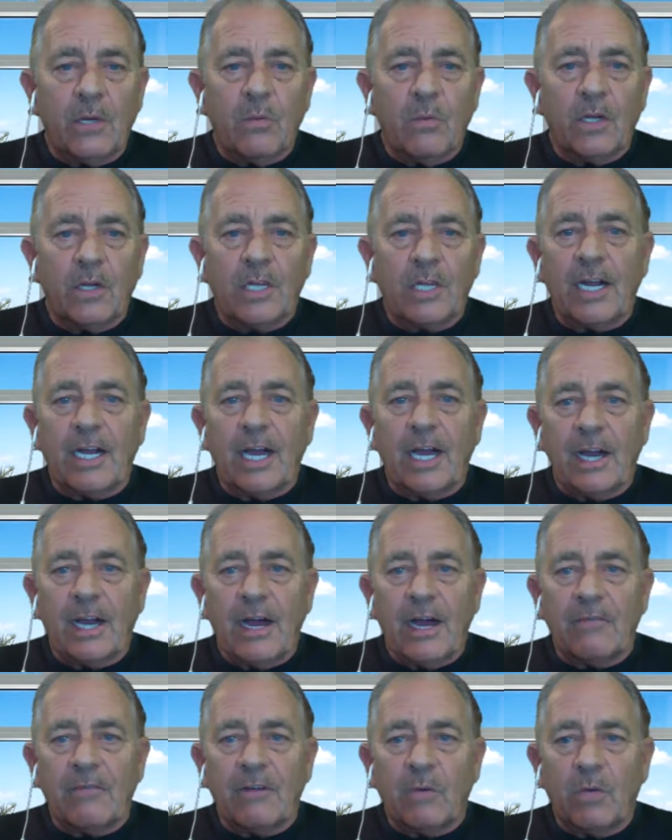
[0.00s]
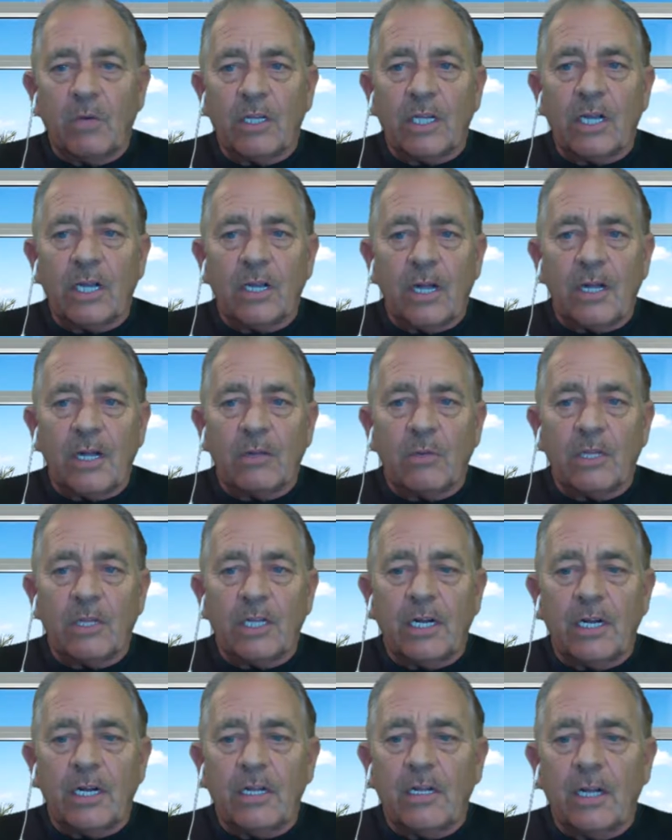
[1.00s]
what they got out of it, what they liked, what they
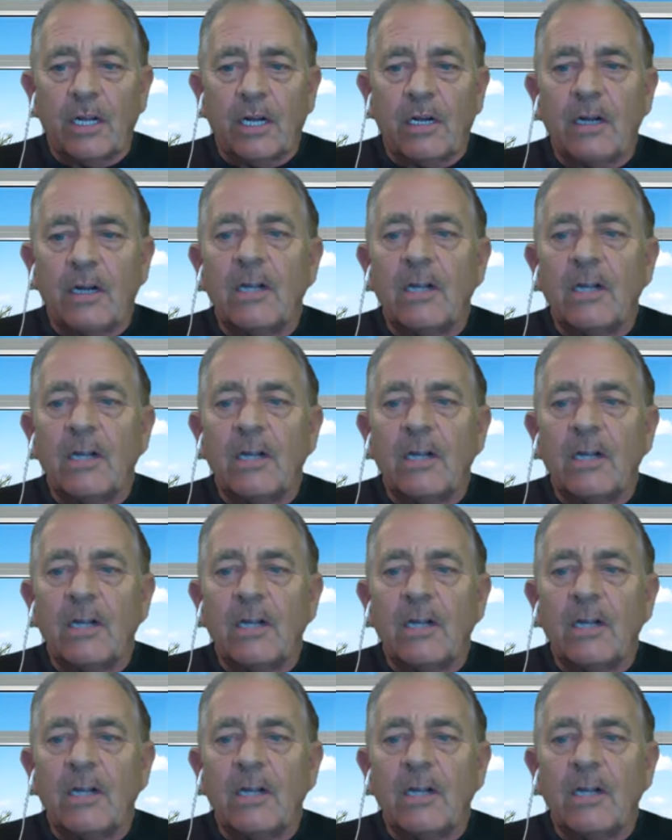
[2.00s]
didn't like.